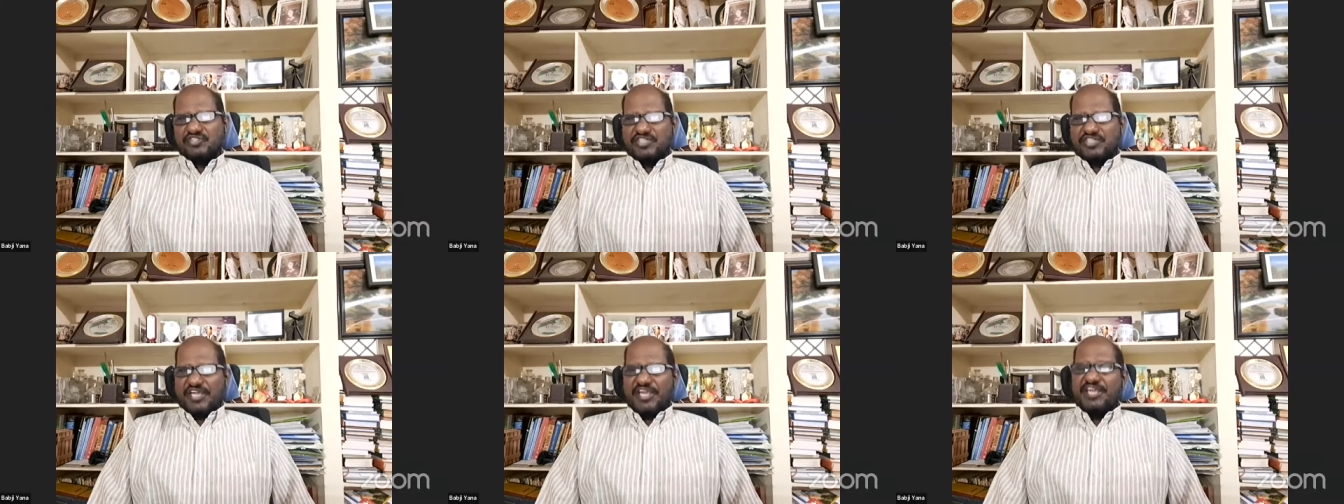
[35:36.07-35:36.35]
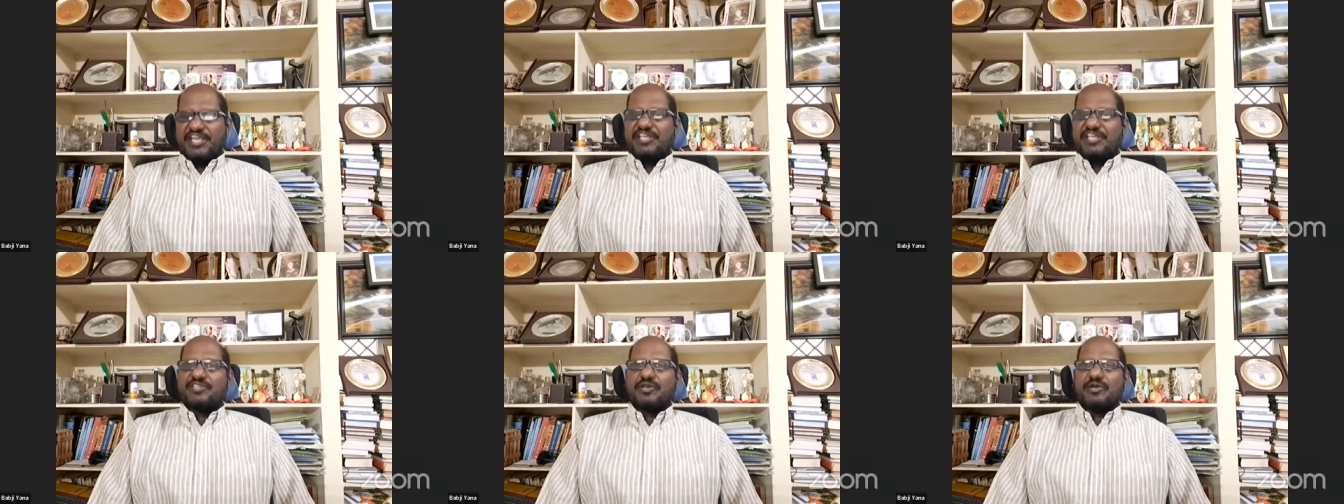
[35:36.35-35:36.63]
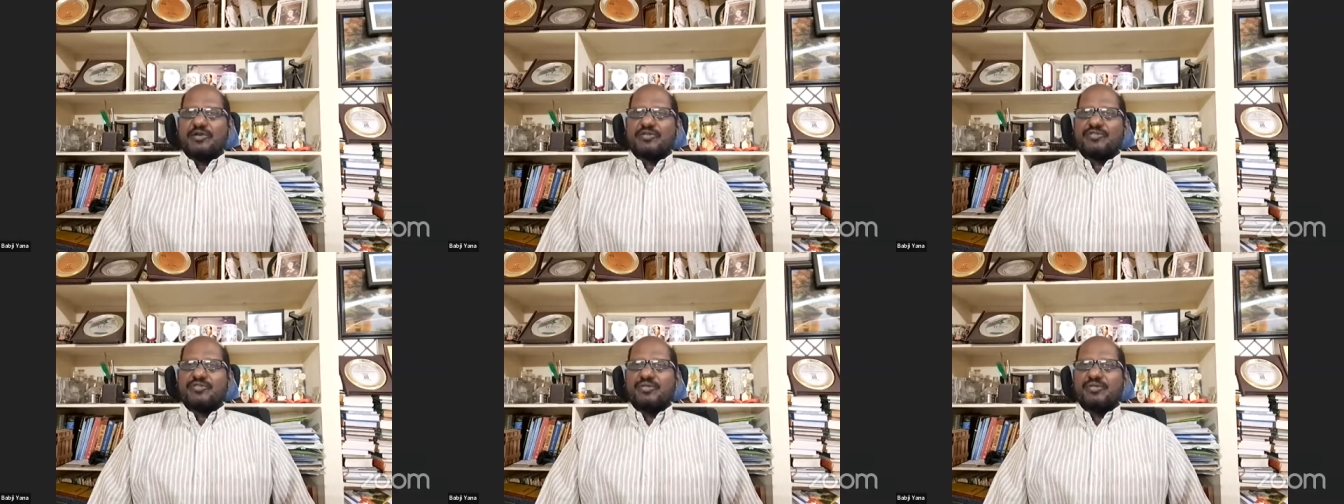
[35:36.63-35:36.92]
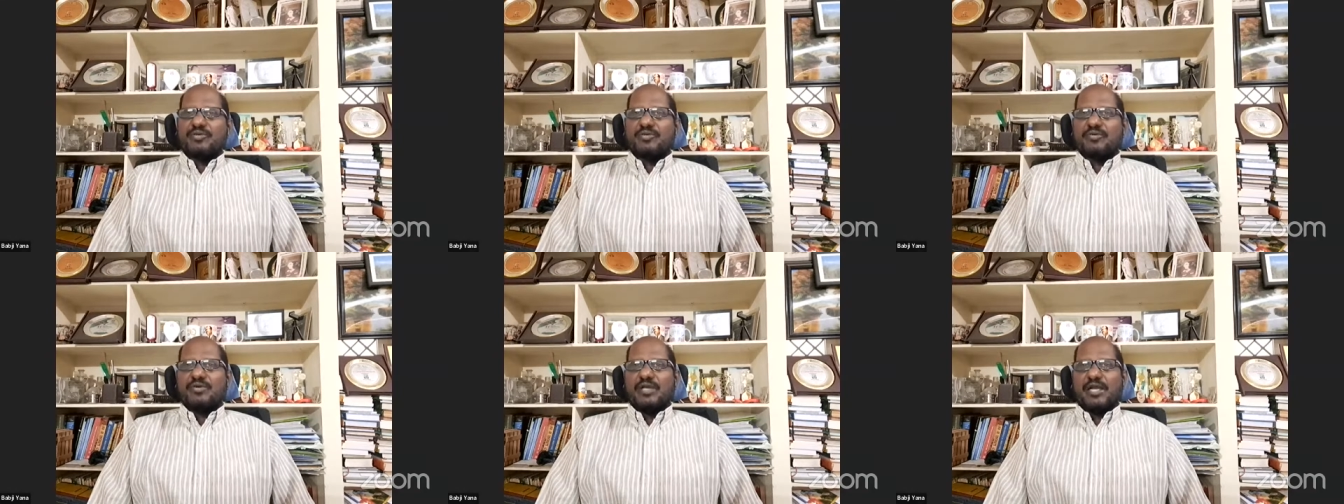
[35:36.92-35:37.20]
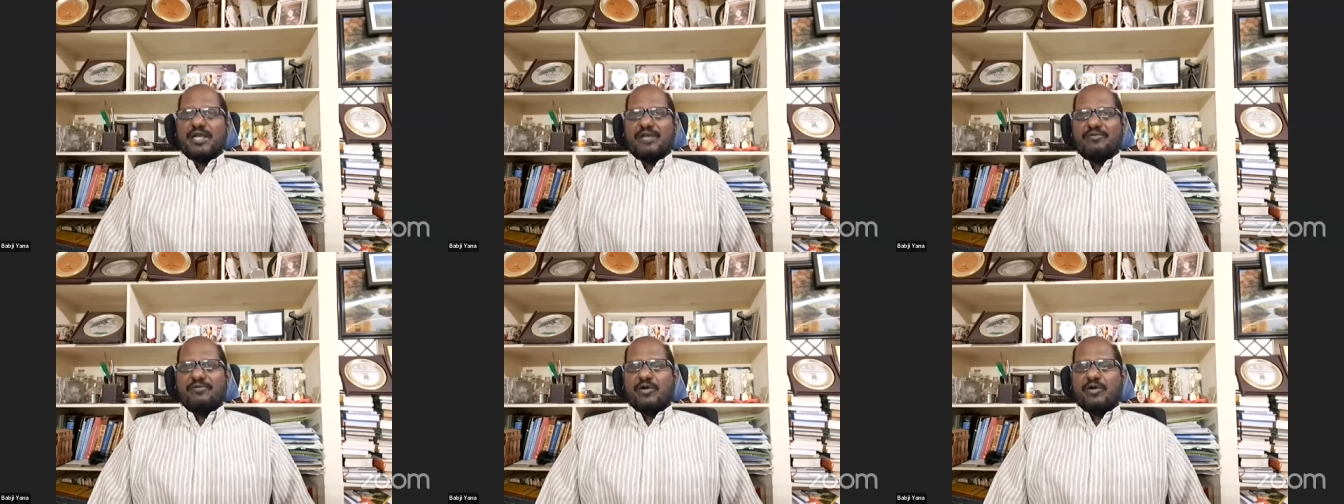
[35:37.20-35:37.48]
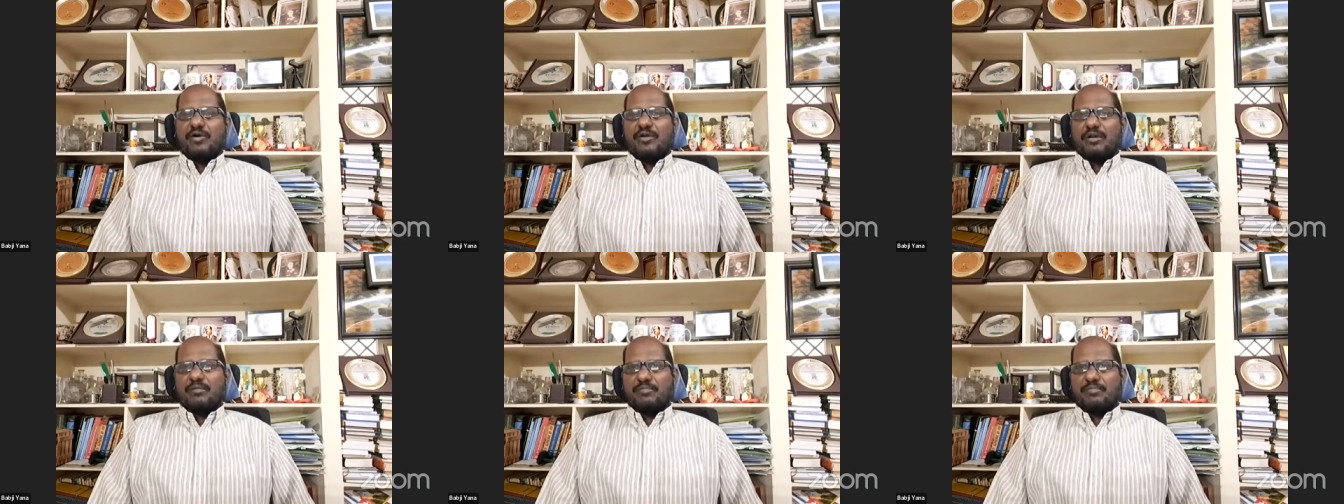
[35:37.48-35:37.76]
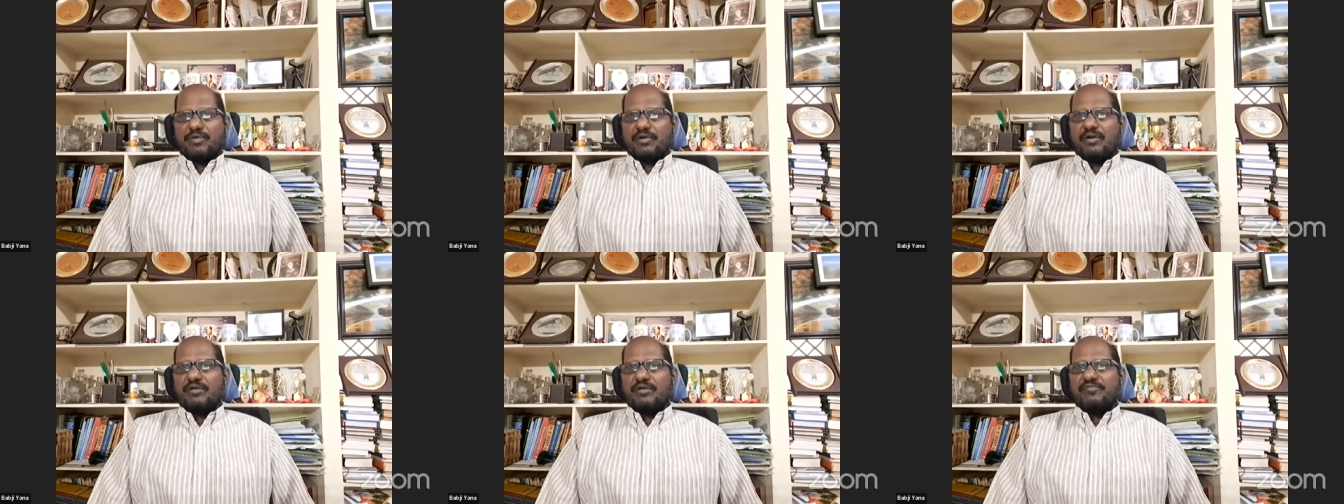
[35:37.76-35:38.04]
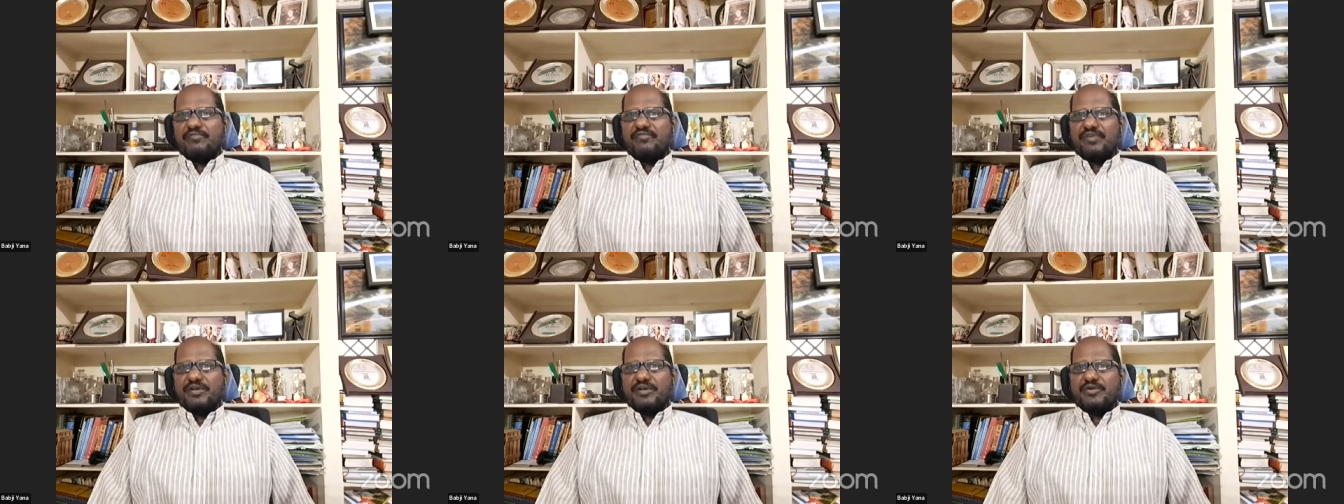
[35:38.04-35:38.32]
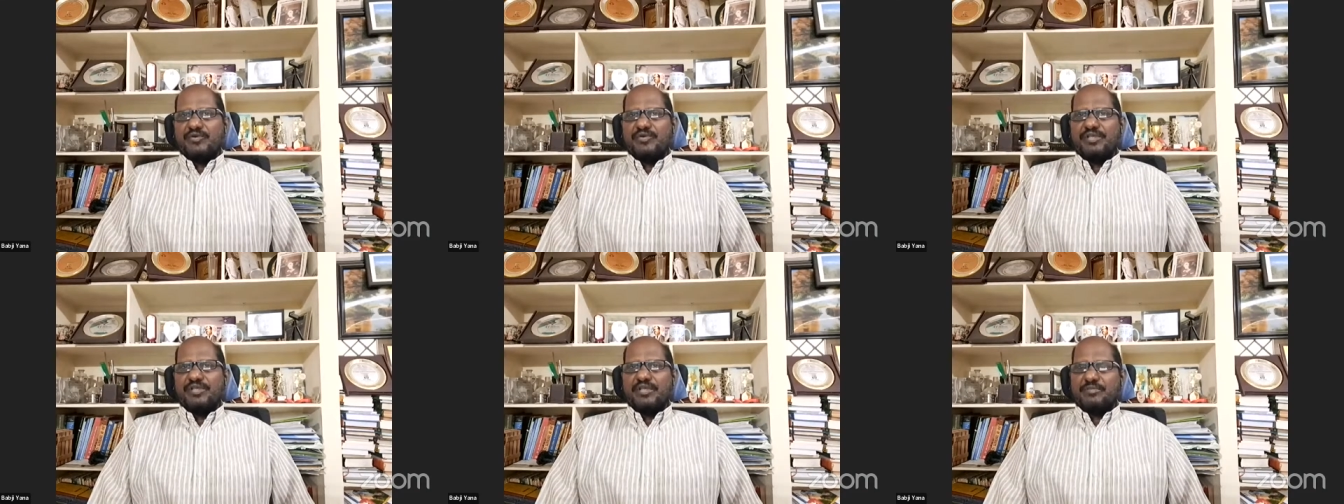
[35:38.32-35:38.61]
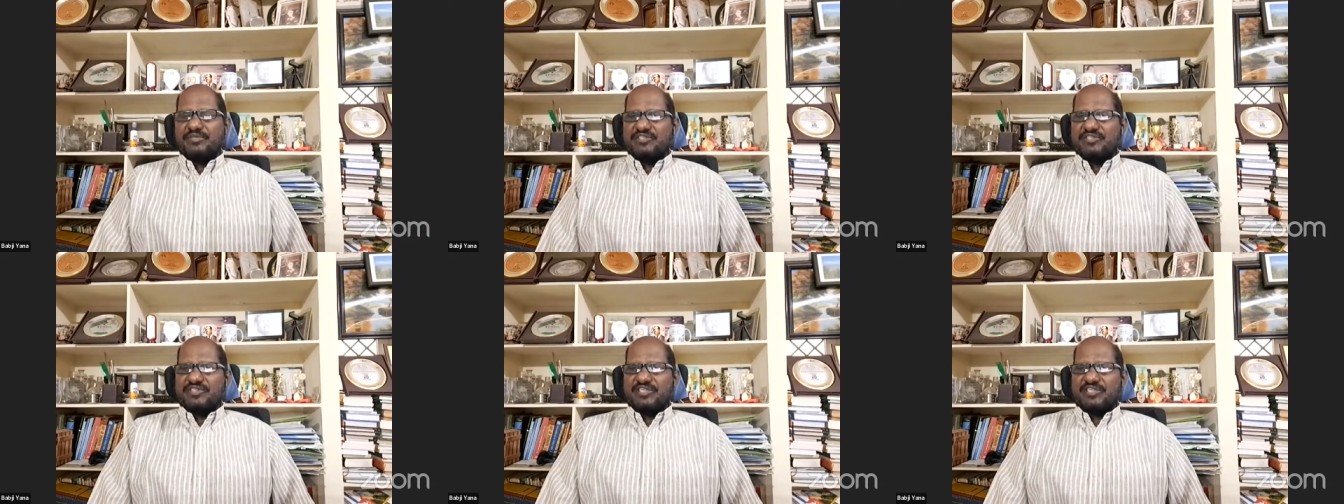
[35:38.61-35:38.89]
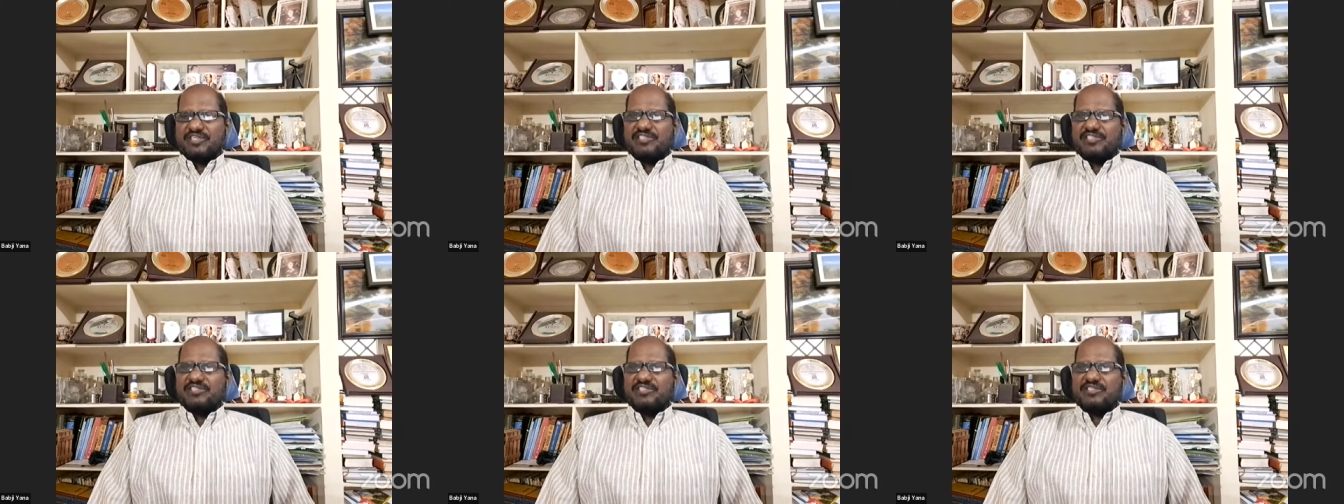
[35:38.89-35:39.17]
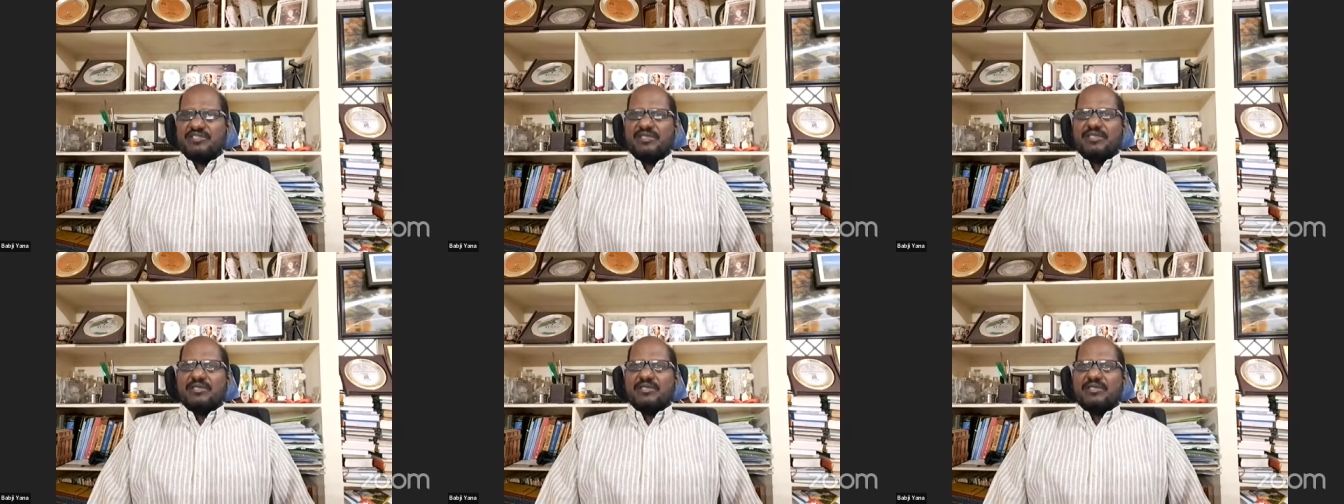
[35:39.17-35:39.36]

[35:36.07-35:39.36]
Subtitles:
giants also have gone abroad for doing business